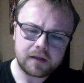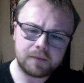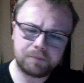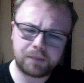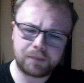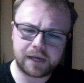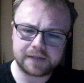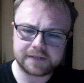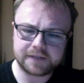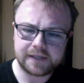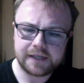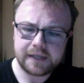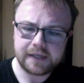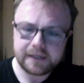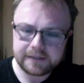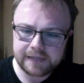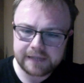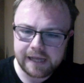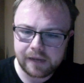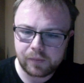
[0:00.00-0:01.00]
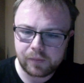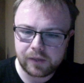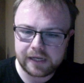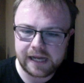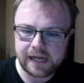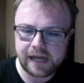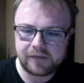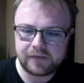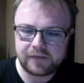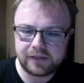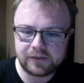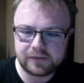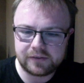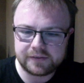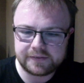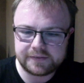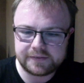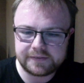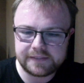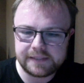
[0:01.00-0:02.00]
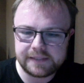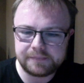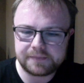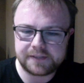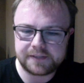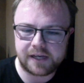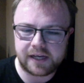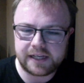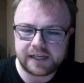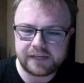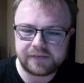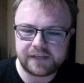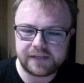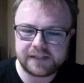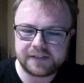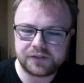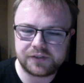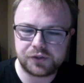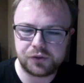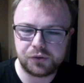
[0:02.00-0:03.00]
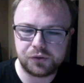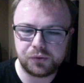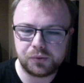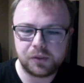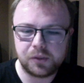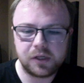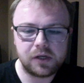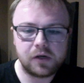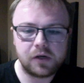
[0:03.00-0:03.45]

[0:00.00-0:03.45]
But now we're going to have a little deep dive into